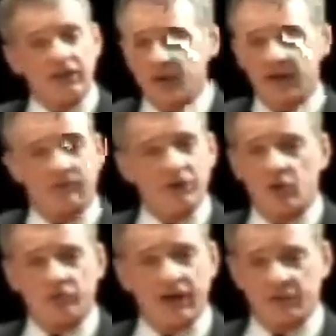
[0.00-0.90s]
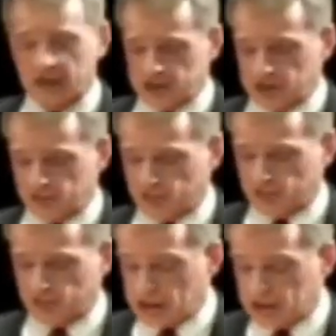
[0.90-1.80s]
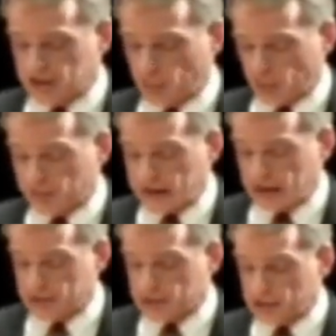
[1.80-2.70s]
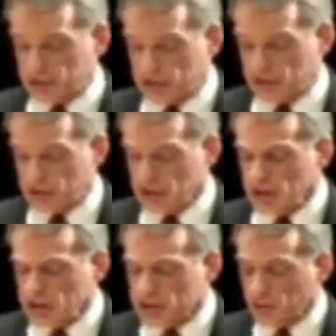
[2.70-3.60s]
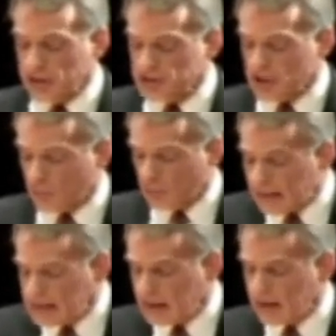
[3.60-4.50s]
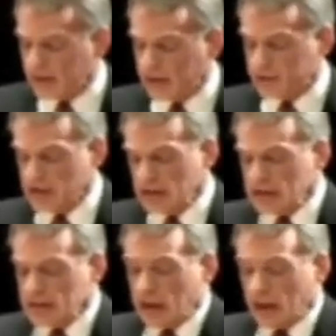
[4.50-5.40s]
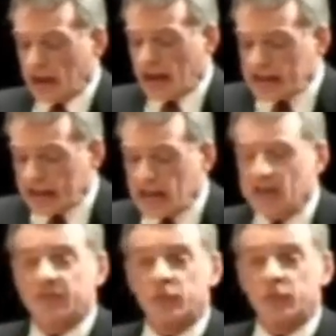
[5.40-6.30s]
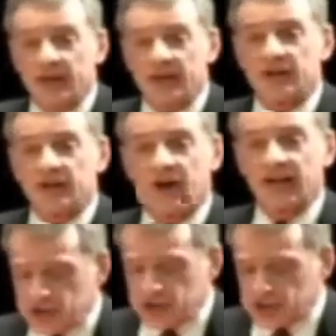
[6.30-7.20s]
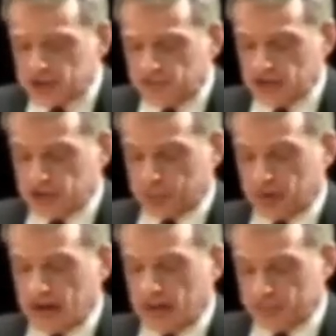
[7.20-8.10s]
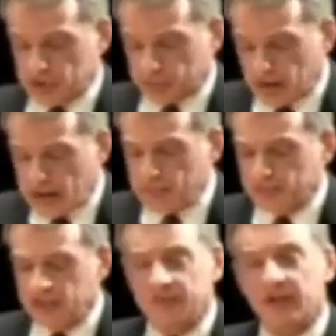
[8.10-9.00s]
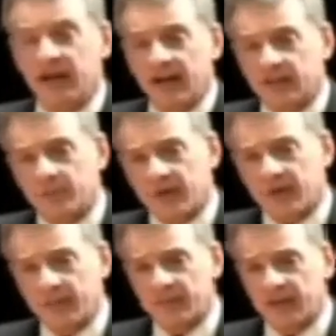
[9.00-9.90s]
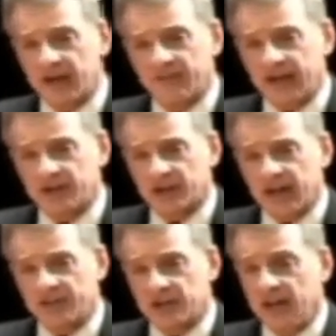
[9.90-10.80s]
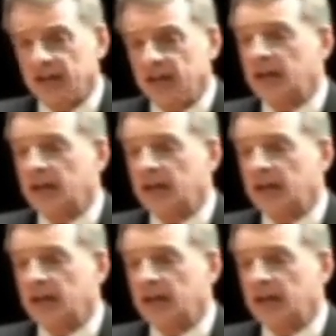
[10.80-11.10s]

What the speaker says: then we have no foundation for objective moral values and duties. So these are red herrings. Now, I have written on each of these problems, the problem of evil and the problem of the unevangelized,